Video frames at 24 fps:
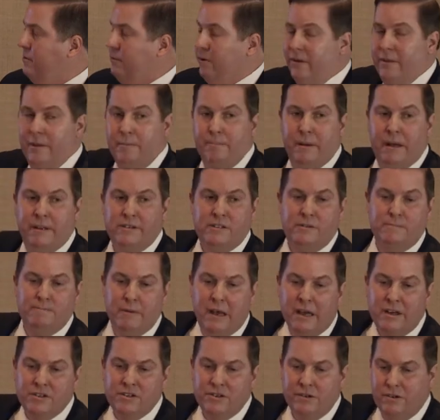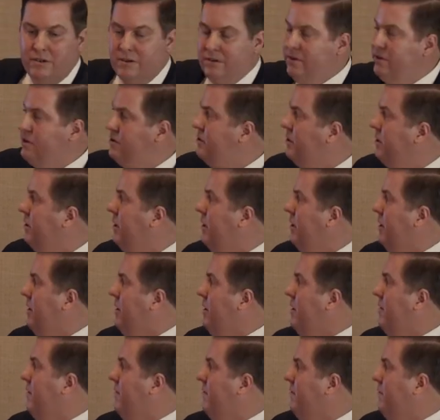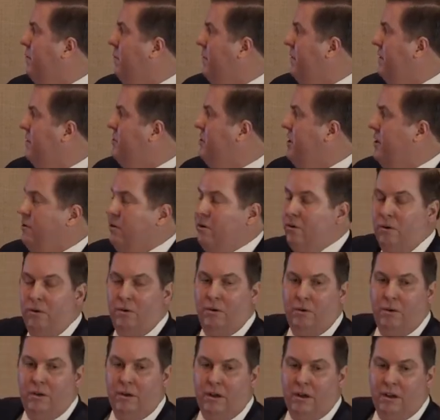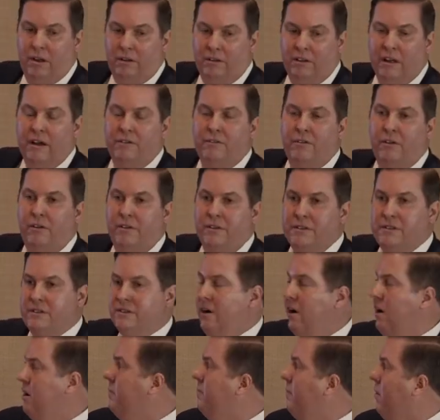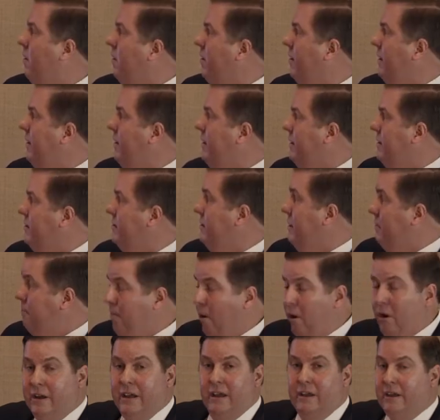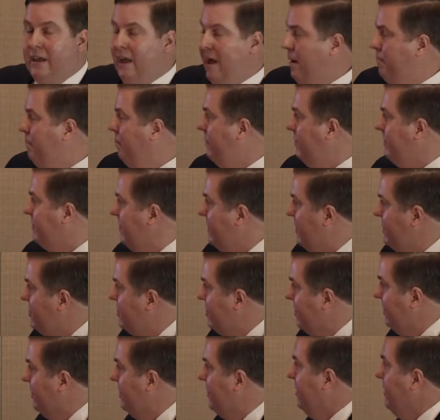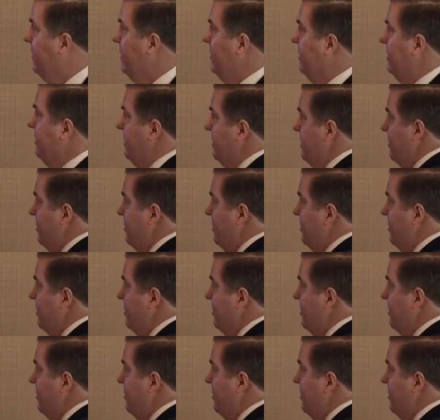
one of the best measures for the general uh, level of the stock market is the market capitalization to